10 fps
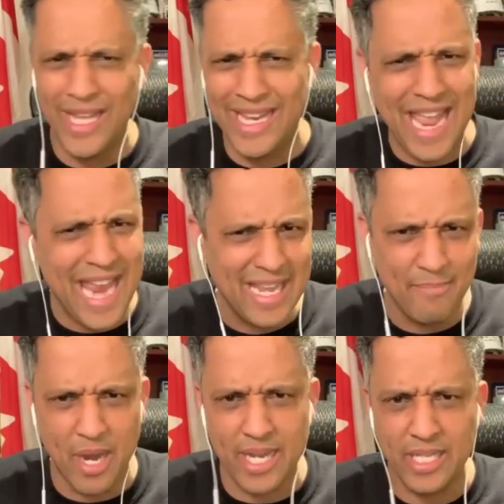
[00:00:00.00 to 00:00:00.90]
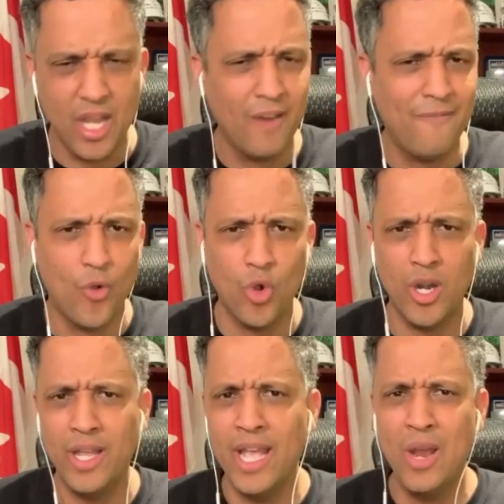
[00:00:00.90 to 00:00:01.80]
fooling anybody. Doug
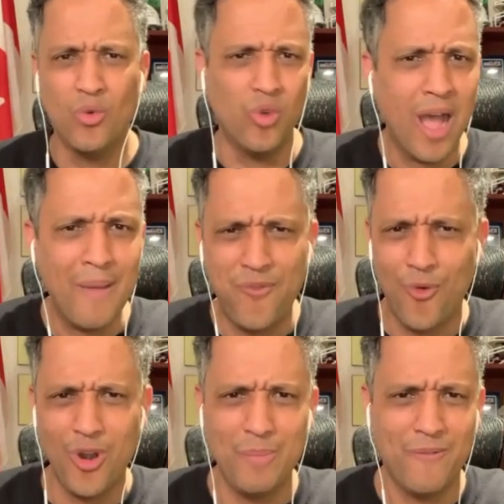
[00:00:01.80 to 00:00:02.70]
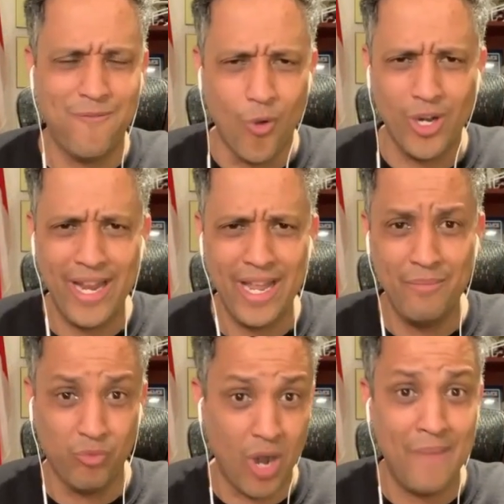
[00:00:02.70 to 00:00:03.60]
Ford, Rob Ford before
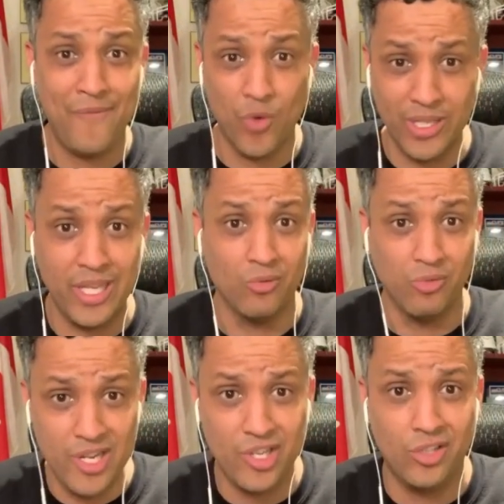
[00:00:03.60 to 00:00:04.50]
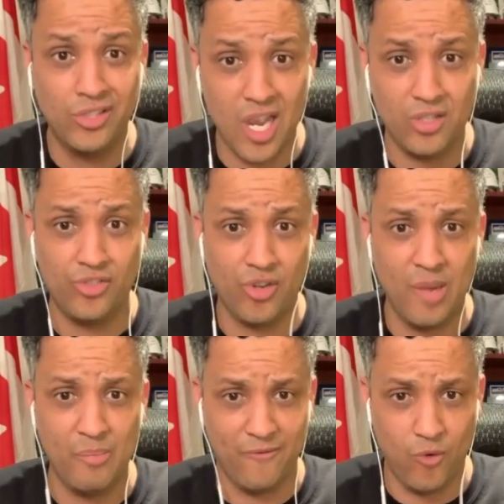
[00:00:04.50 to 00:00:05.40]
him, Rob Ford, the original Donald
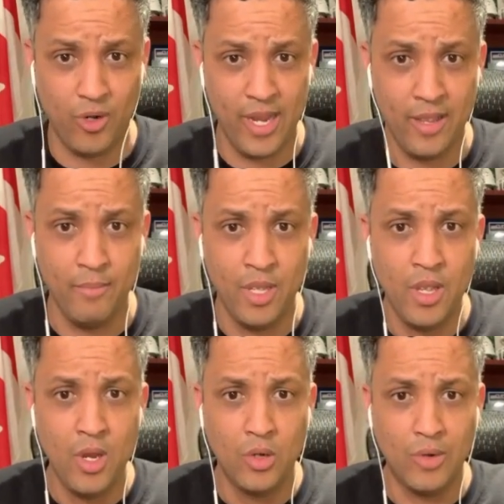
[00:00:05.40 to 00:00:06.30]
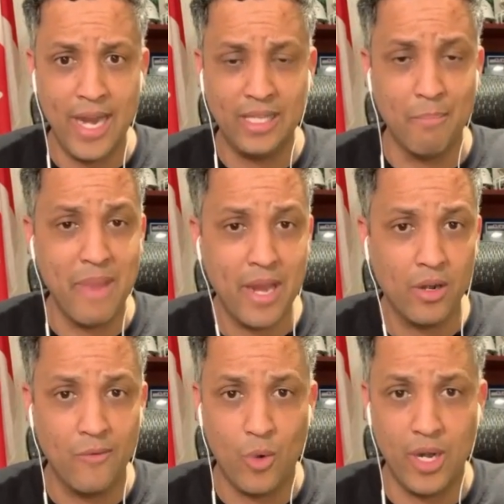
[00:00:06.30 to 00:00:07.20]
Trump before him, right? The
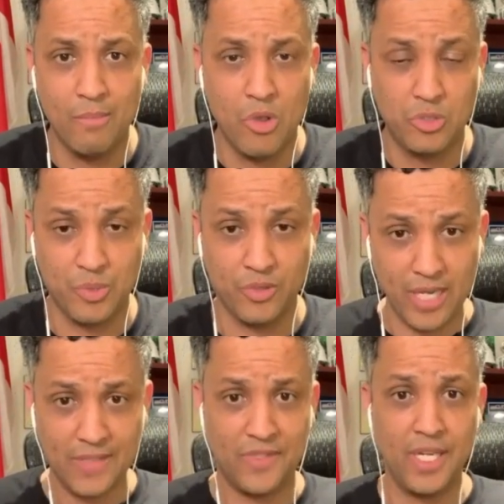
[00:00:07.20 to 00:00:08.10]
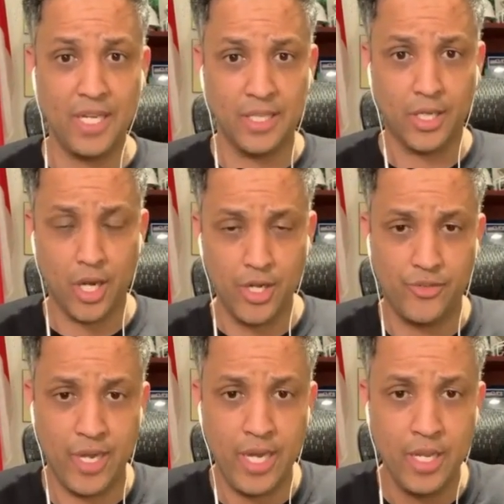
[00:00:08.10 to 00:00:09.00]
mayor of one of the most progressive cities in the
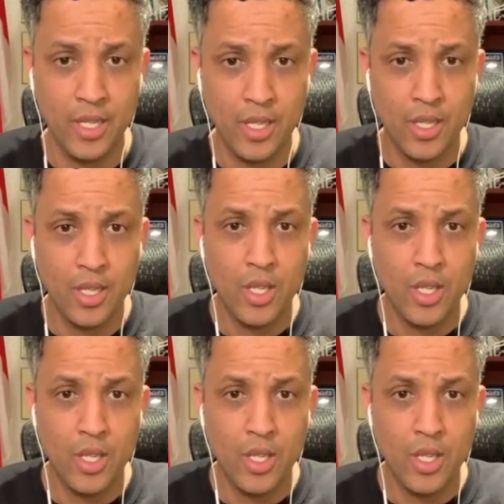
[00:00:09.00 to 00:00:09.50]
country,